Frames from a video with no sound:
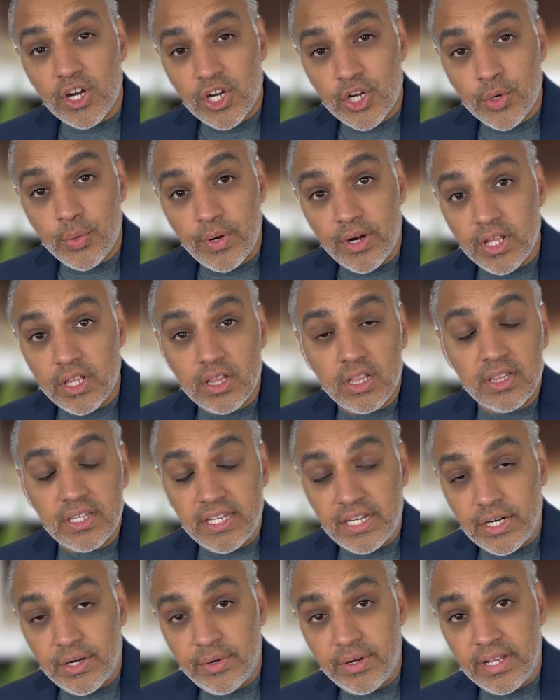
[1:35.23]
critical
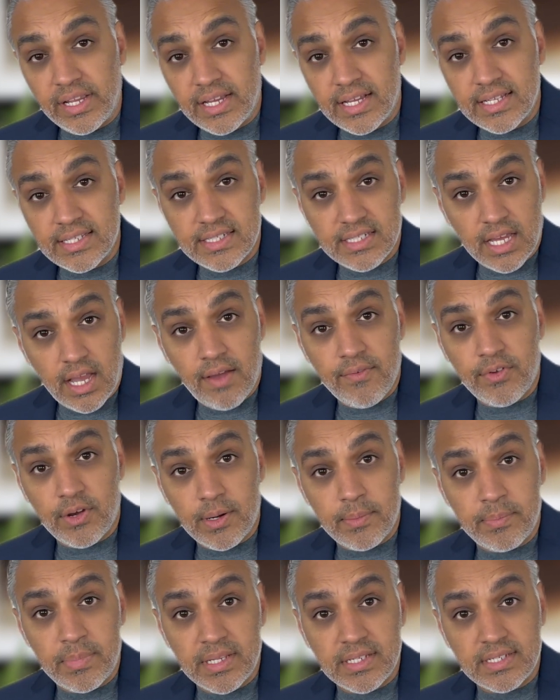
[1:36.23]
areas of your
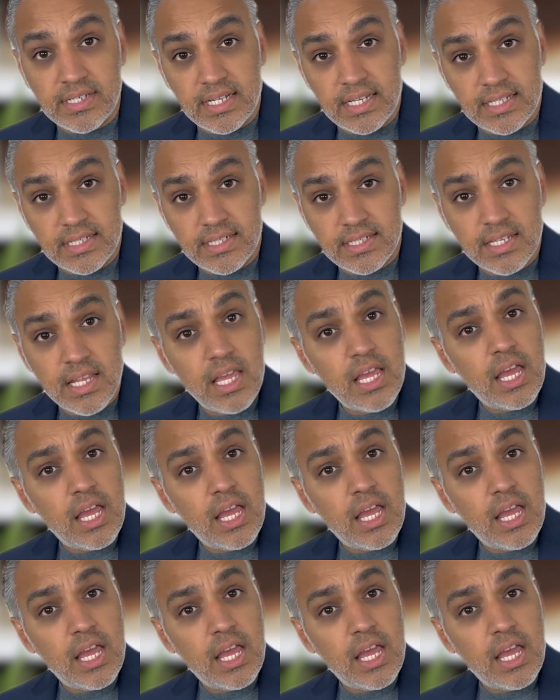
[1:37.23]
business.